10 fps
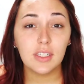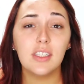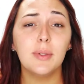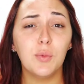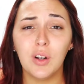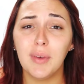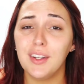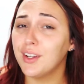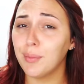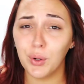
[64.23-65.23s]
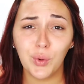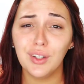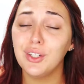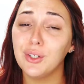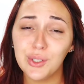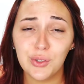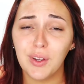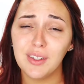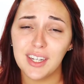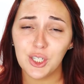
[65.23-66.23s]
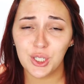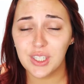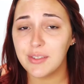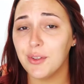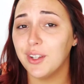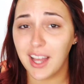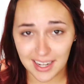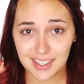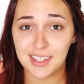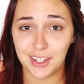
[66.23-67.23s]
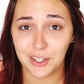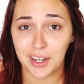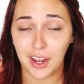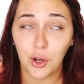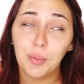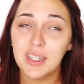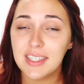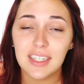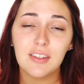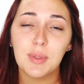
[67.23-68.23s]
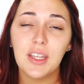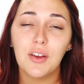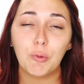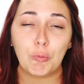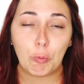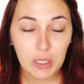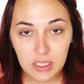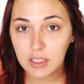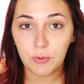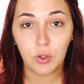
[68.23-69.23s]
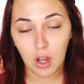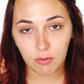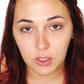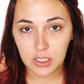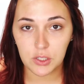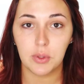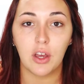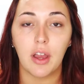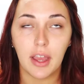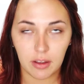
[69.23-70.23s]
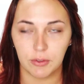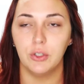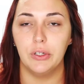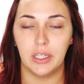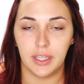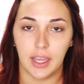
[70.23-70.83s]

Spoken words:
This has been one of my #1 go-to foundations for the last year now because it gives me really full coverage without ever looking